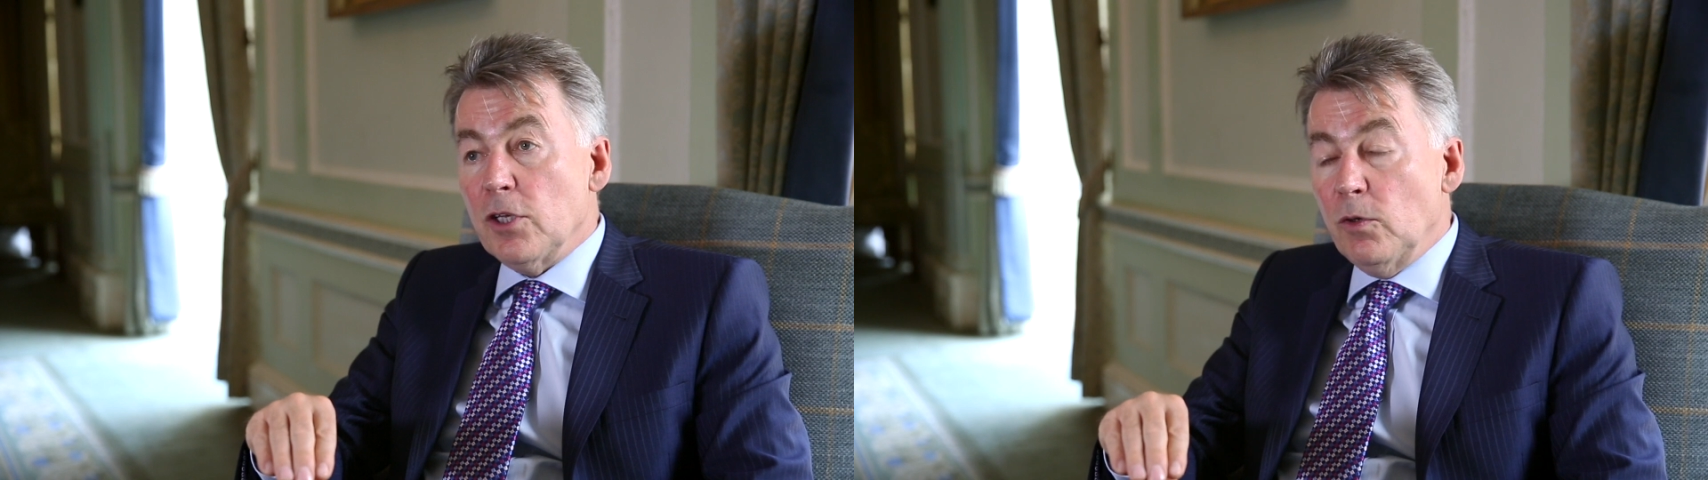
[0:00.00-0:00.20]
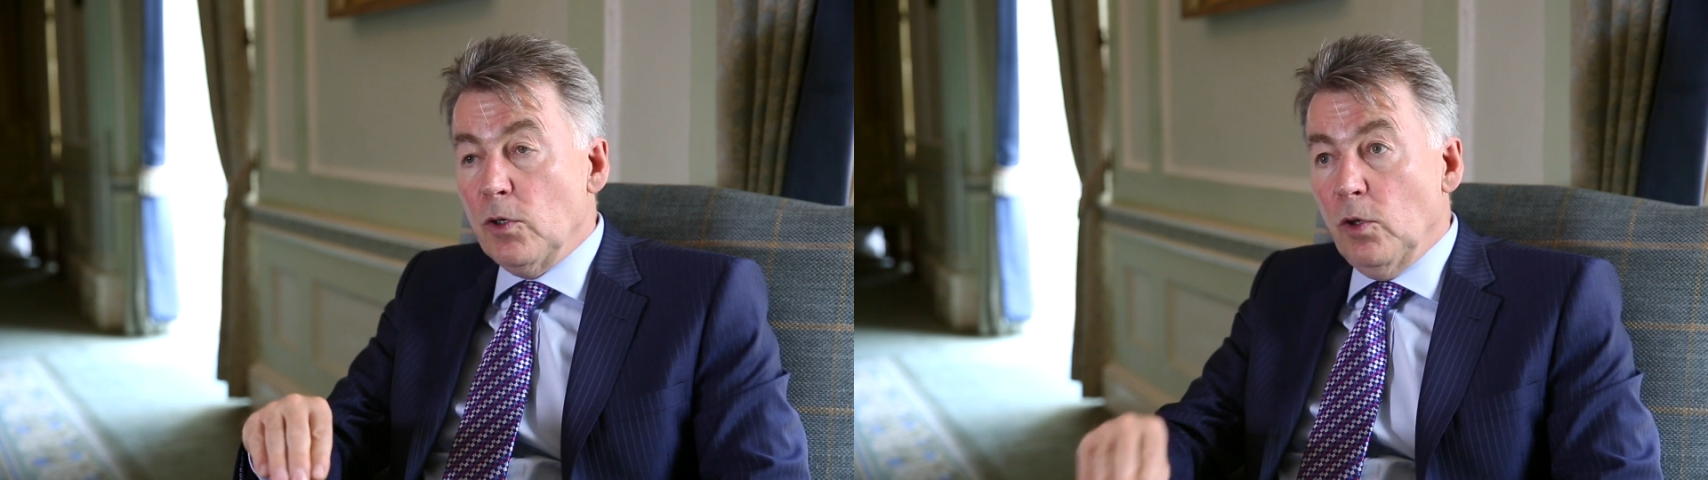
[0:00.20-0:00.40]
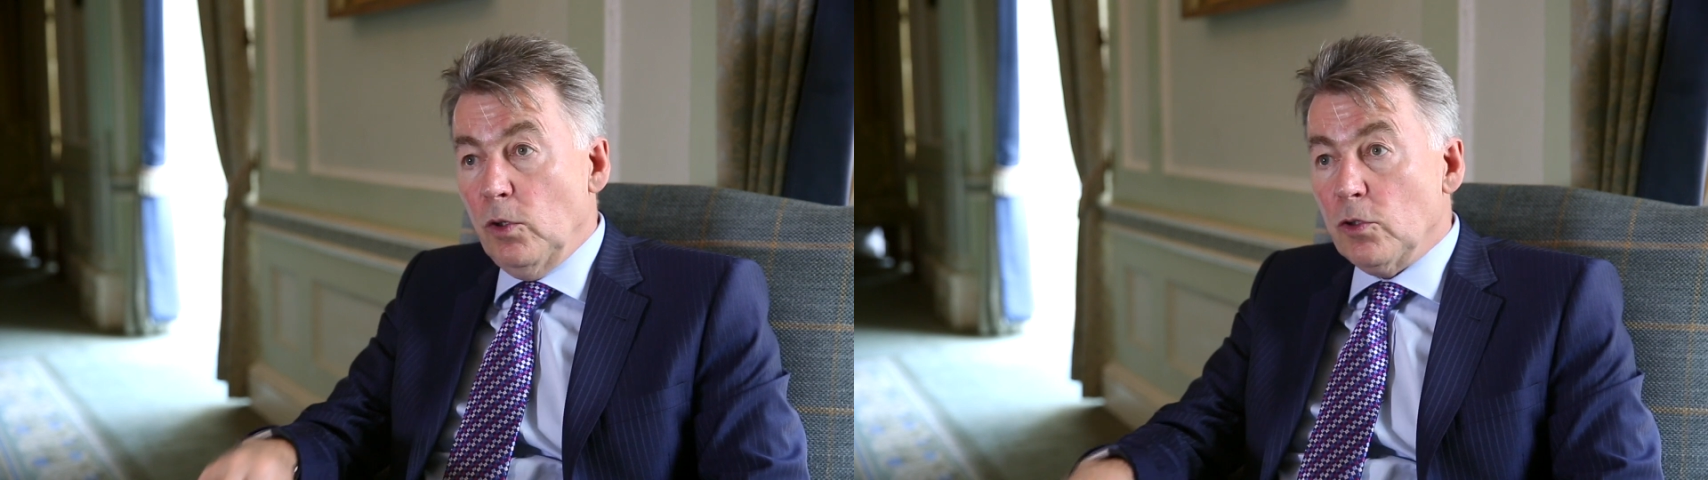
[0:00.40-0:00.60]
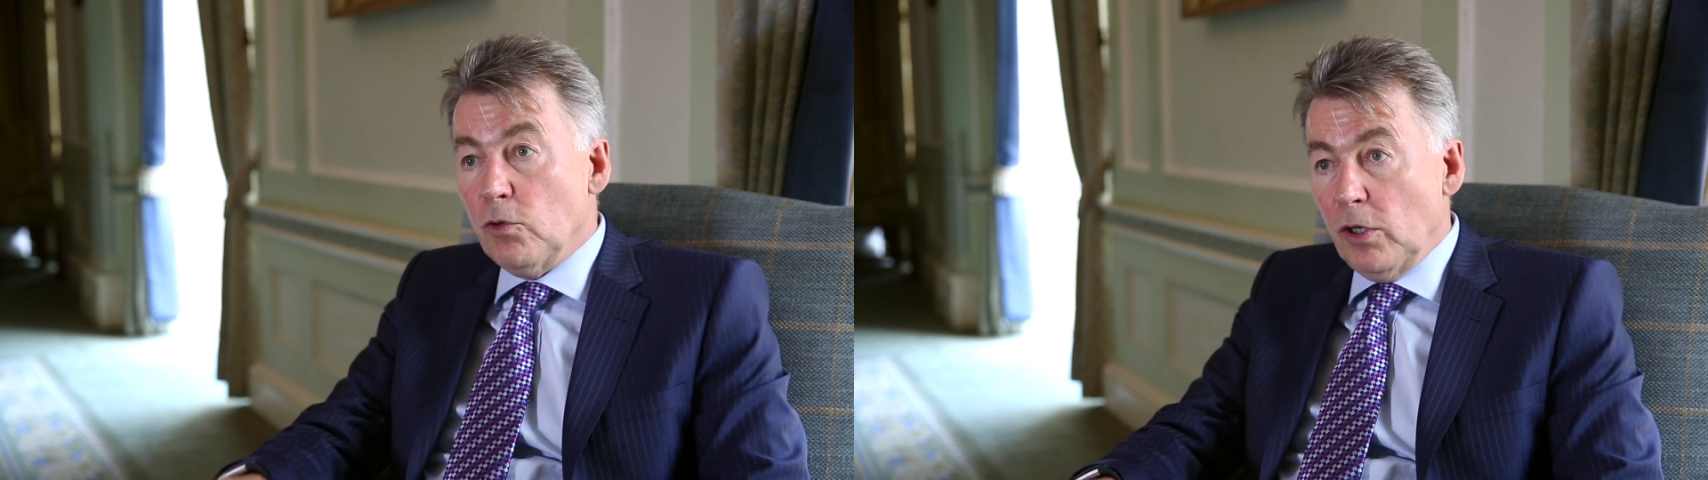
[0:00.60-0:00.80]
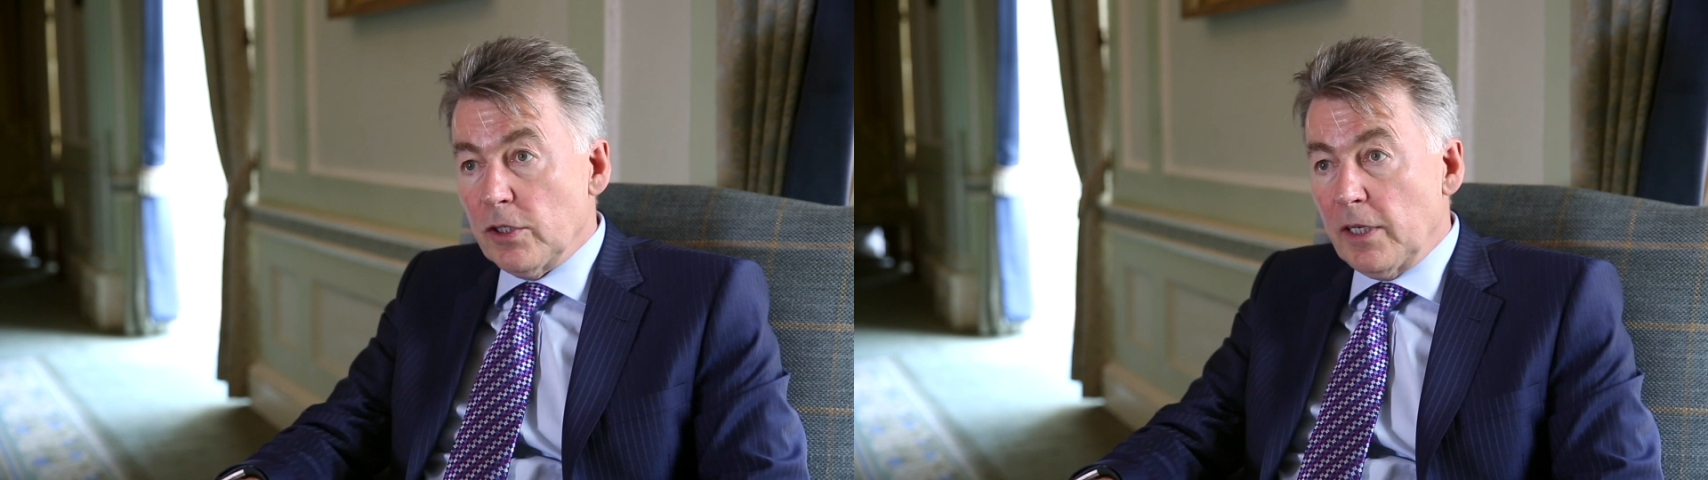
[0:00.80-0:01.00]
so-called
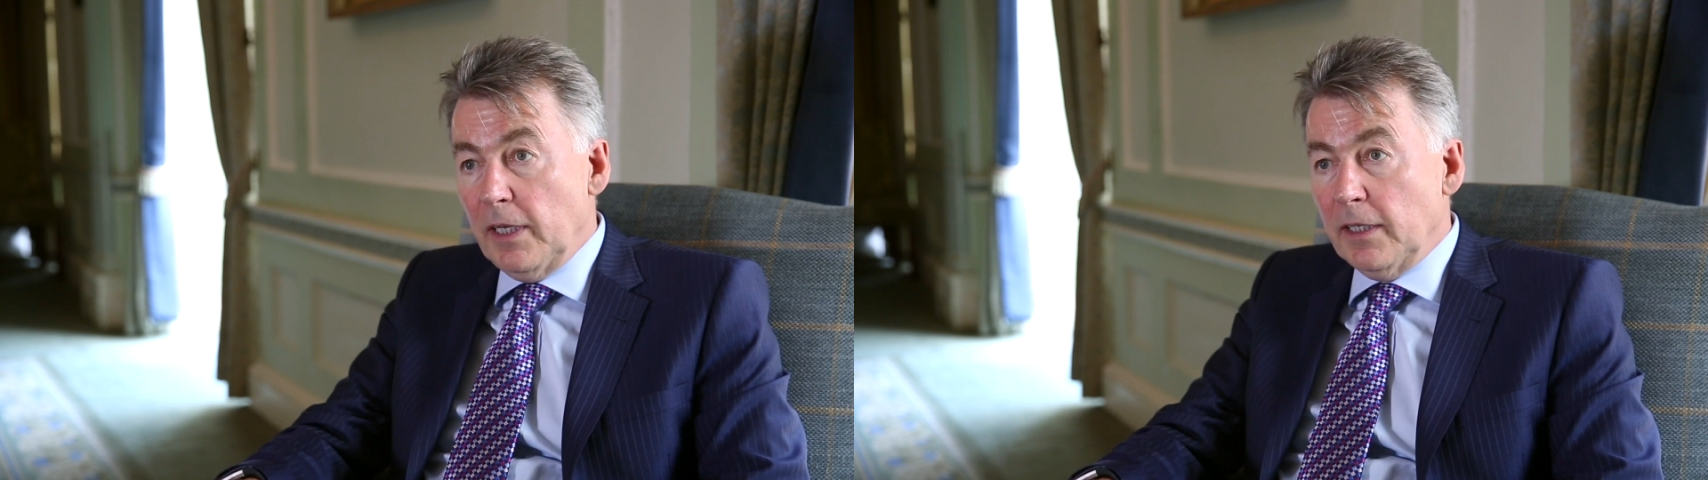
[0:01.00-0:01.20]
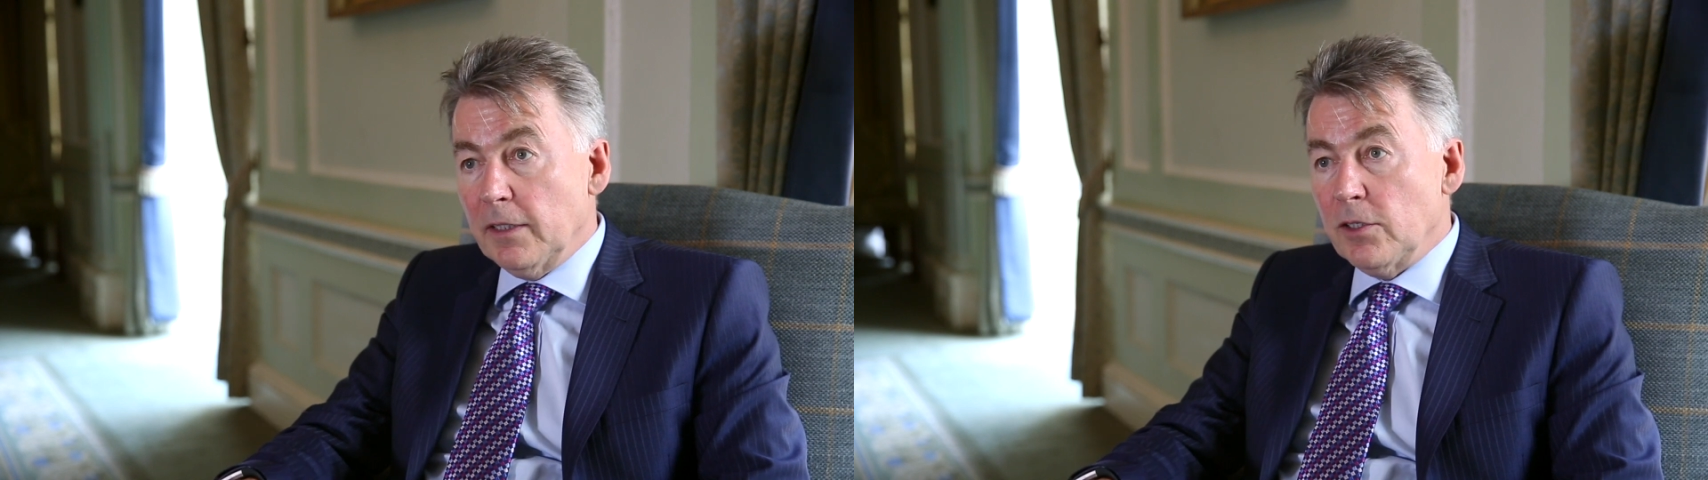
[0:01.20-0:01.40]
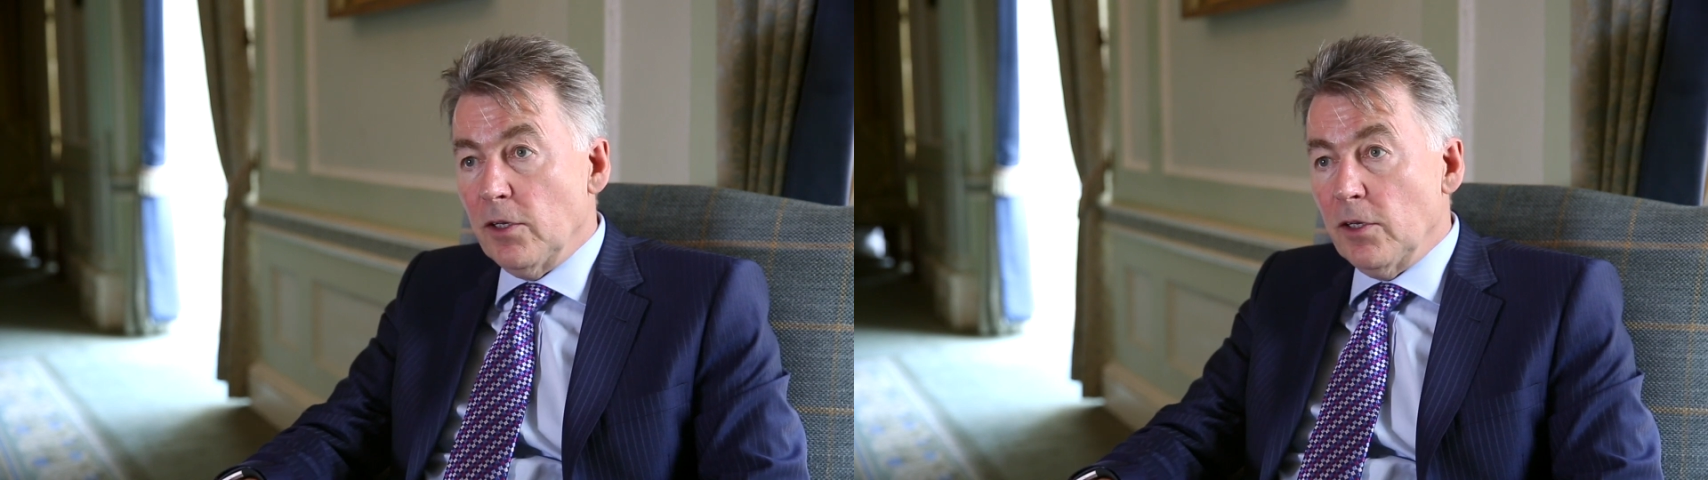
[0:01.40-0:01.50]
cross-linked.